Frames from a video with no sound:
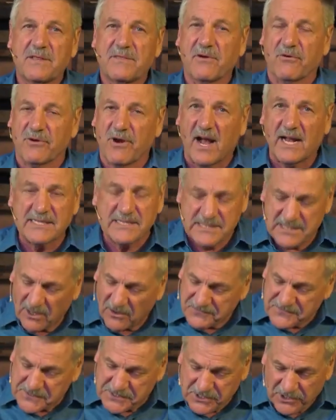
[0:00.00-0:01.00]
They're not
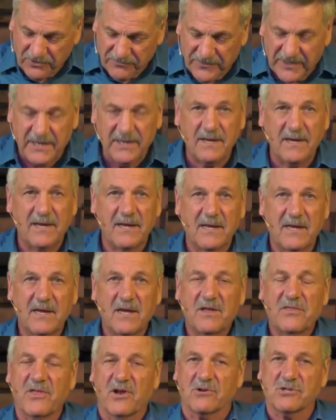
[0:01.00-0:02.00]
self serving.
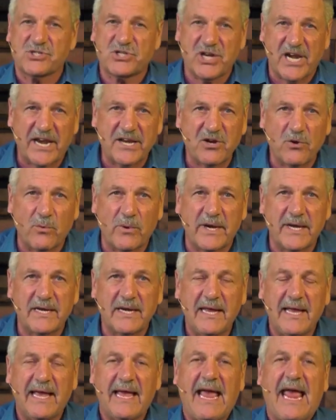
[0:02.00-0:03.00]
They're
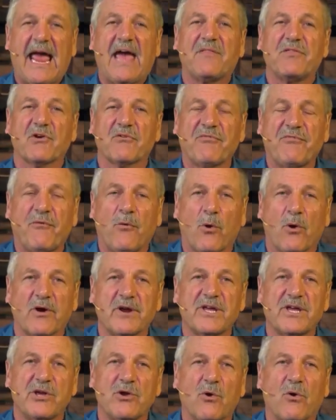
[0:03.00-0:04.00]
genuine and they're
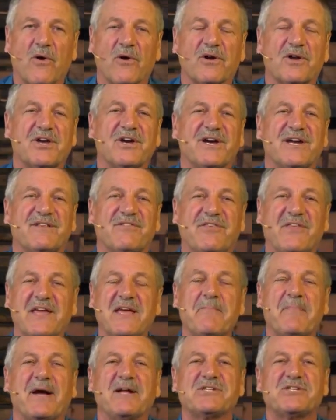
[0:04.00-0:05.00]
for your good.
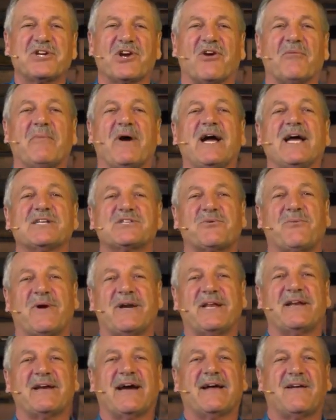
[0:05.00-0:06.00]
Think about Jeremiah
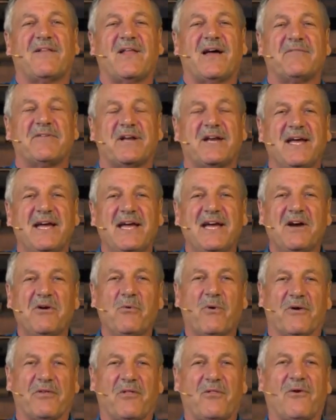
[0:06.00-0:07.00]
29 11,
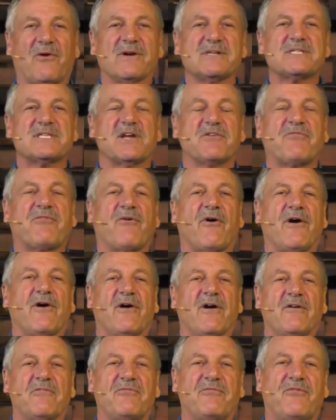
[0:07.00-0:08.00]
where the Lord said,
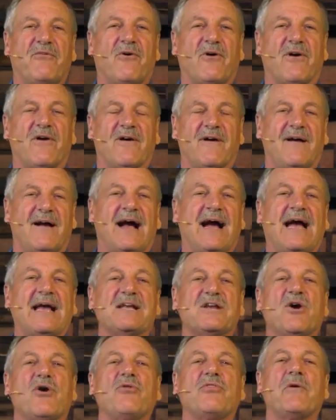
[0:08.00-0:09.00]
for, for I
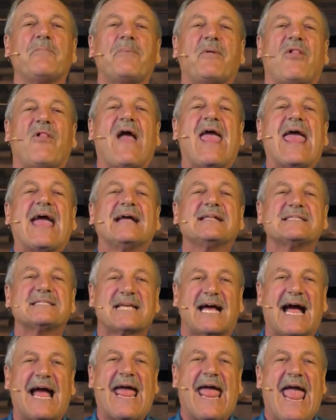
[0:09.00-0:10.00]
know the
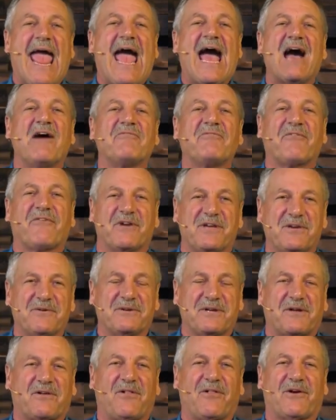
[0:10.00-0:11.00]
plans I have for
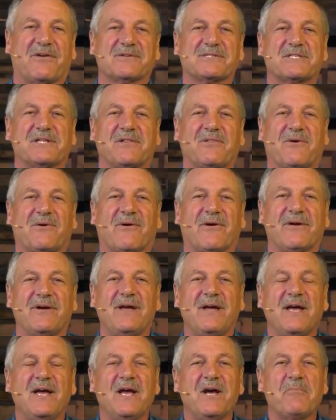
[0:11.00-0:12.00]
you, declares the
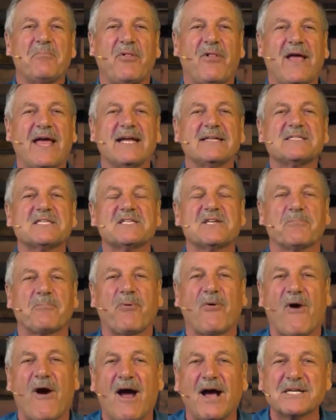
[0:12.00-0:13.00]
Lord plans to
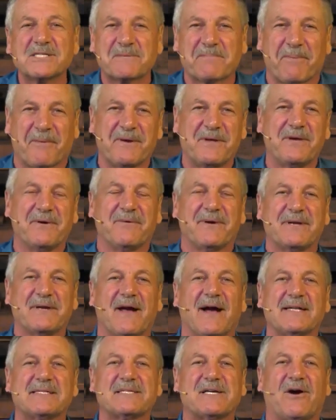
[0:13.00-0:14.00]
prosper you and
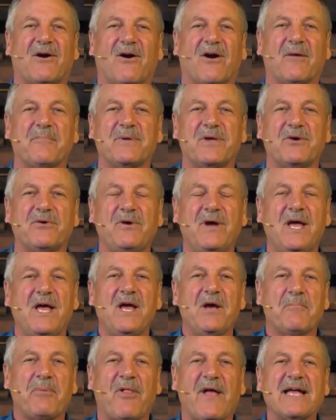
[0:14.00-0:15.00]
not to harm you,
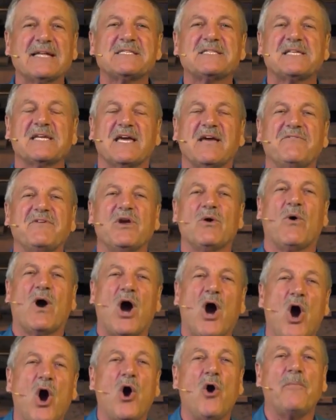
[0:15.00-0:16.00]
plans to give you
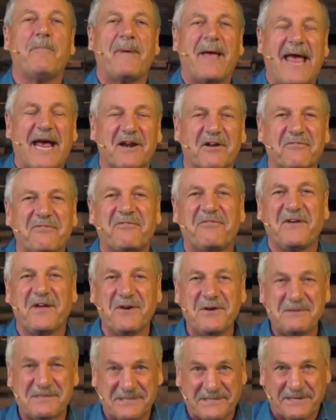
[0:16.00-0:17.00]
a hope and a
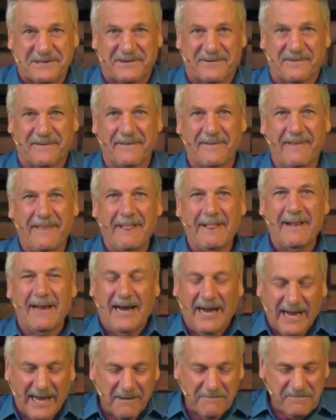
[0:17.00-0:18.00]
future.
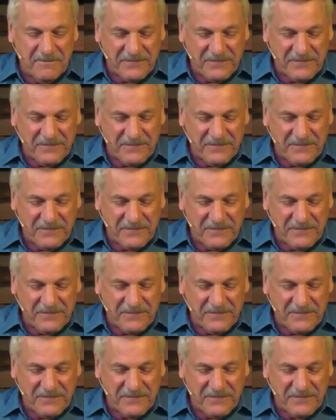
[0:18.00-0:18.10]
Uh,